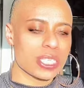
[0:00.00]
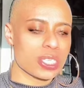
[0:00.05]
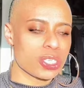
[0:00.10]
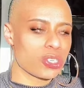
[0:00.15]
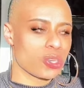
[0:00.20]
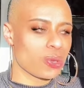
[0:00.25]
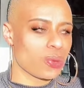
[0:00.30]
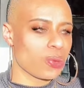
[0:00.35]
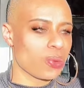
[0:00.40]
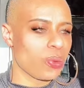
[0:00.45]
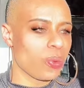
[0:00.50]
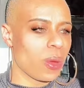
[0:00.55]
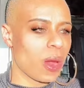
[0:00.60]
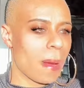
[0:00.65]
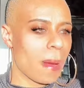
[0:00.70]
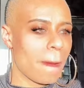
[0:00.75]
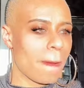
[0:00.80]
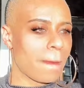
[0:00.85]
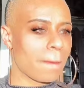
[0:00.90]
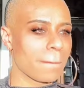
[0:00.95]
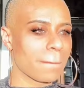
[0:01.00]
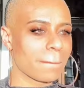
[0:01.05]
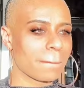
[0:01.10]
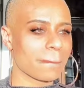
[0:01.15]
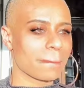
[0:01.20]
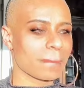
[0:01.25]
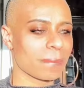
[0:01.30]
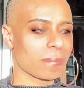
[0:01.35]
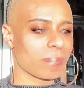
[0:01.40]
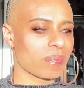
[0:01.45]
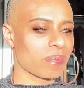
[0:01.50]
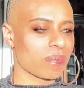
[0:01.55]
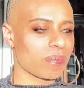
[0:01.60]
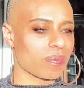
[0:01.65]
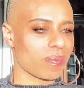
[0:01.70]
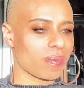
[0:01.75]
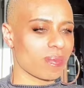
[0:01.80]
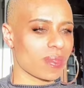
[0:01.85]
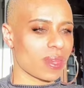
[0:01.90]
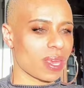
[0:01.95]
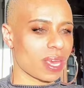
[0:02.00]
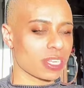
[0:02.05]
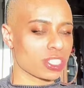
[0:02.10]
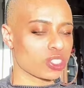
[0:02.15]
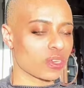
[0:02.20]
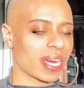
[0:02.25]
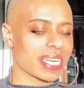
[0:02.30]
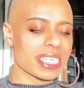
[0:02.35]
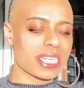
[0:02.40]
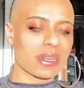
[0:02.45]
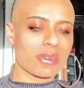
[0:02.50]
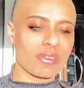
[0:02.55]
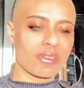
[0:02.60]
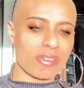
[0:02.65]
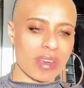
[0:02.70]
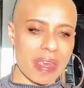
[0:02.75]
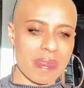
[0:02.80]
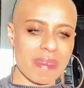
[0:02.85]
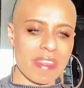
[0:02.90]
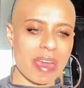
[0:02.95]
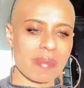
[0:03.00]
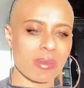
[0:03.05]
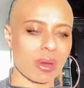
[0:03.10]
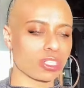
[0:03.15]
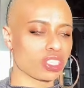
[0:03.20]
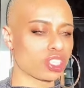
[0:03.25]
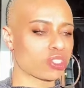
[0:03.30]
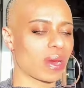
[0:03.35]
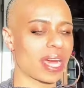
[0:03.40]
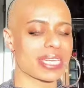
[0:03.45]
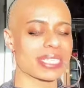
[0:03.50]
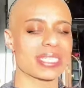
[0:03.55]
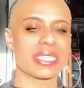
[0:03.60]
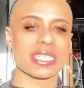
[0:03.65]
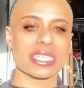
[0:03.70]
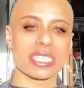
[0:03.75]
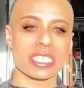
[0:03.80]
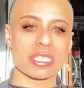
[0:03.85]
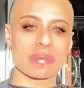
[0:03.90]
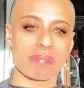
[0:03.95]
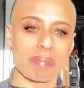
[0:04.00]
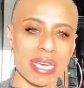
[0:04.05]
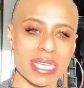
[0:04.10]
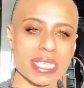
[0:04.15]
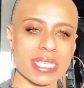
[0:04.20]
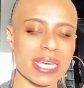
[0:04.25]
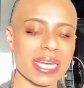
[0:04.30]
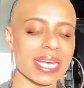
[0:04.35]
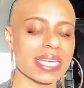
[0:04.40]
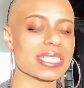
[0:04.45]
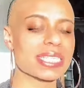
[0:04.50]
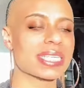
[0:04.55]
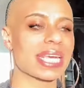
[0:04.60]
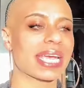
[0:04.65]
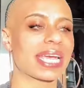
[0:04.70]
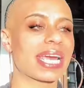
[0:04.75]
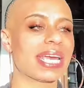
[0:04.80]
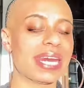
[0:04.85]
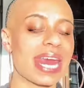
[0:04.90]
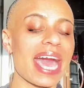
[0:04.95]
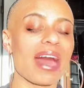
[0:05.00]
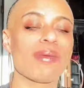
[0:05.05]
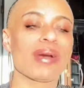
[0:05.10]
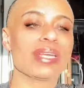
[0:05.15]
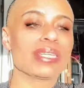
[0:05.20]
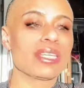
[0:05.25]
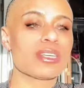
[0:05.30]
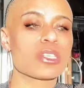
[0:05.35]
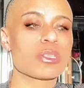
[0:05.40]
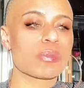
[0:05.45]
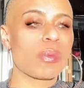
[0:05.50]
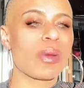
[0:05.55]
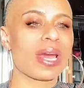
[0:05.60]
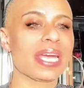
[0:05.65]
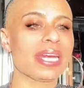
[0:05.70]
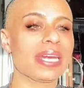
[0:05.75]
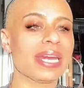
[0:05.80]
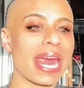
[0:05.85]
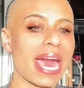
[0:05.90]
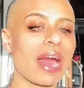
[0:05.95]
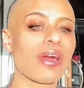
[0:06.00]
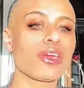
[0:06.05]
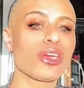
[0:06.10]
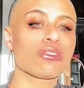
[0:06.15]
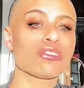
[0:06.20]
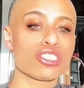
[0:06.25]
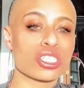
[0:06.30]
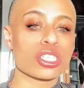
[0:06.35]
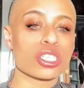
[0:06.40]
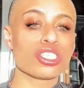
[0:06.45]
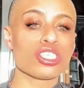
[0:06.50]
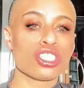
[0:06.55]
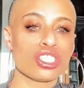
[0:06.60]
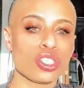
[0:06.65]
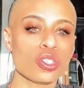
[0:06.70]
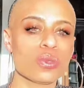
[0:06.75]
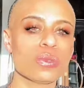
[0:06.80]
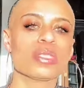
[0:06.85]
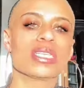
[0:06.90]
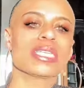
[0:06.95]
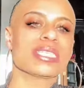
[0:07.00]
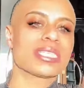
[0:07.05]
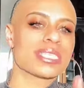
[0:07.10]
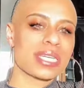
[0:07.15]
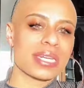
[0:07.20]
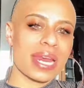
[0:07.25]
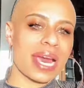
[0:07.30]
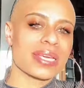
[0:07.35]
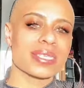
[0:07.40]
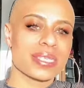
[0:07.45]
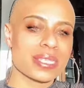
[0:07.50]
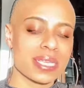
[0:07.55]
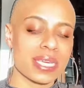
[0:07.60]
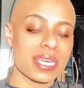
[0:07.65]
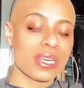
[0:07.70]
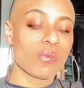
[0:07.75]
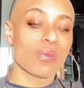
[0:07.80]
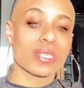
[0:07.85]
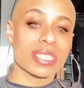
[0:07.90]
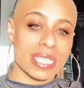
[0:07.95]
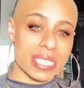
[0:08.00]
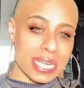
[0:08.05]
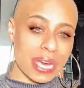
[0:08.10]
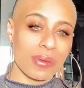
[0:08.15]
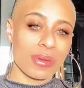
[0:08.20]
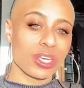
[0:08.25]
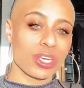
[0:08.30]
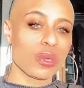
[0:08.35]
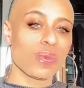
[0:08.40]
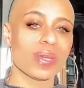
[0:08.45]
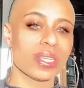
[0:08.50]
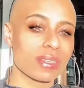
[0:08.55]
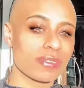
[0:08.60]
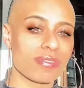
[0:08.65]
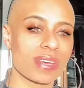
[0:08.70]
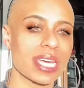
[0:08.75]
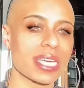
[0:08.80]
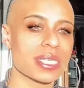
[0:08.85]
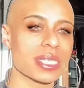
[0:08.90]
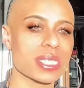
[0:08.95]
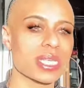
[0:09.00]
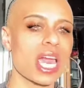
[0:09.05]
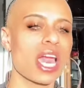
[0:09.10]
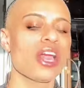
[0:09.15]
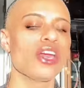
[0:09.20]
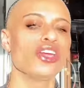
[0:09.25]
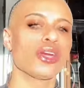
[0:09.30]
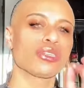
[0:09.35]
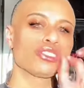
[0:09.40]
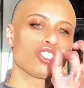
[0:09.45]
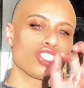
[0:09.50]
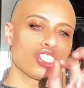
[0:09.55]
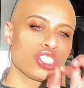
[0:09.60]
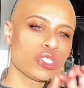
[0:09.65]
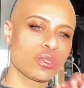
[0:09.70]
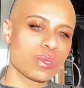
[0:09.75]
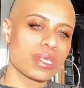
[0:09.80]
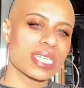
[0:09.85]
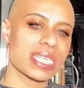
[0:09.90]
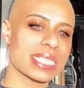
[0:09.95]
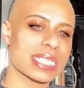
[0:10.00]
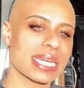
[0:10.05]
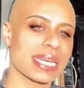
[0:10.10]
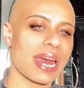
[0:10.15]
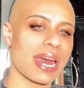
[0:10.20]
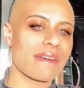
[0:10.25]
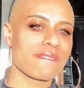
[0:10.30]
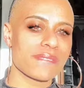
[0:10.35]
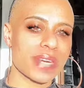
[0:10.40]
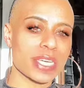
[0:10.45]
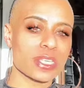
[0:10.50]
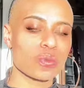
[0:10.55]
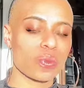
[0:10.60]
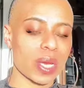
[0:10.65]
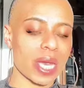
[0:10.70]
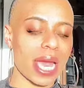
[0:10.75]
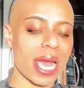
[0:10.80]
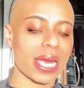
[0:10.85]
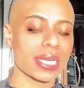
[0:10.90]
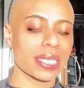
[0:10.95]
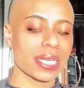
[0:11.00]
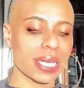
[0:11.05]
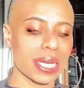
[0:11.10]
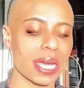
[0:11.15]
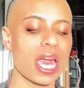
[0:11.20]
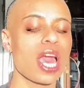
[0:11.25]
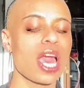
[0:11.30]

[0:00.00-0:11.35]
to trying to defend them or trying to dismiss it. It's like now at this point, now you're just choosing to not see what's staring you in the face. You're choosing to not face reality.